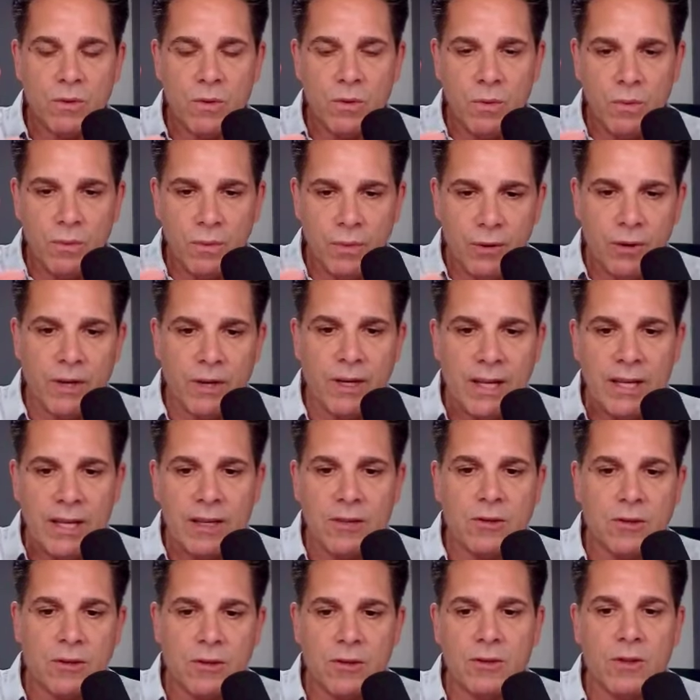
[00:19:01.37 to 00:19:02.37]
put
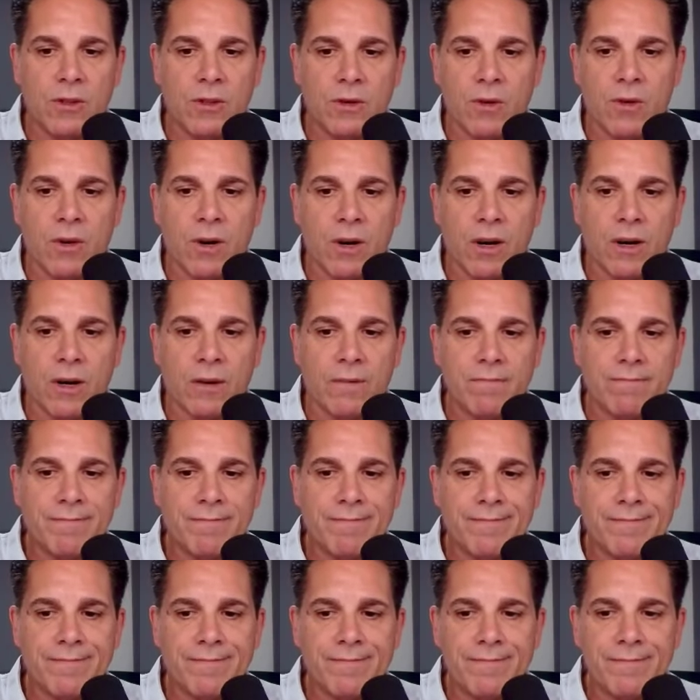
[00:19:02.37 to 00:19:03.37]
into your
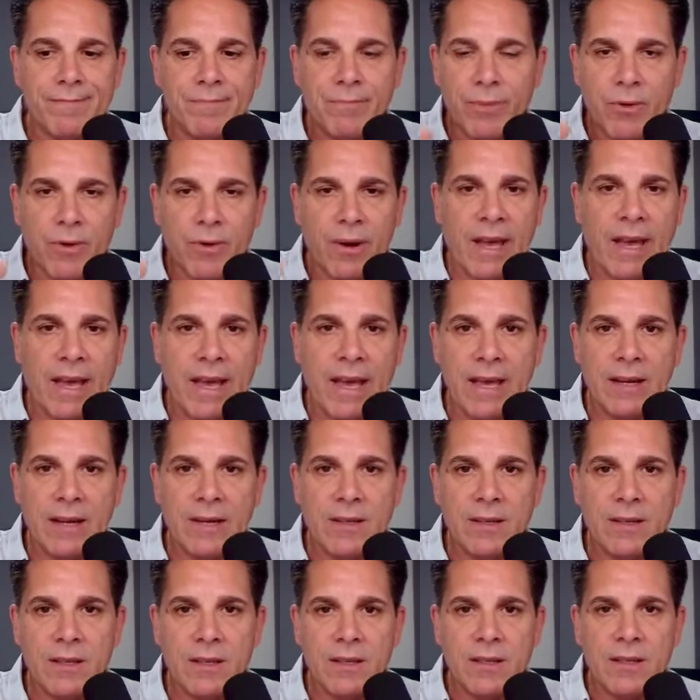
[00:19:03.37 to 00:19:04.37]

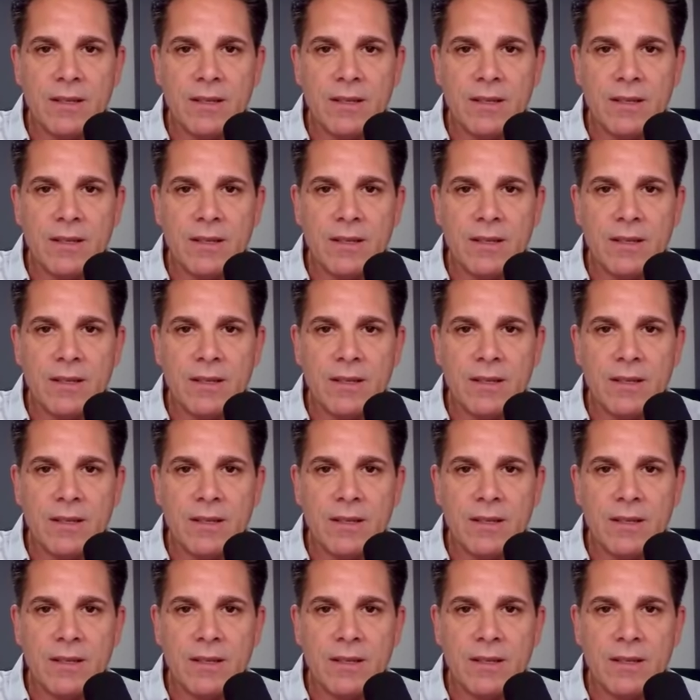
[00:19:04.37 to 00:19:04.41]
brain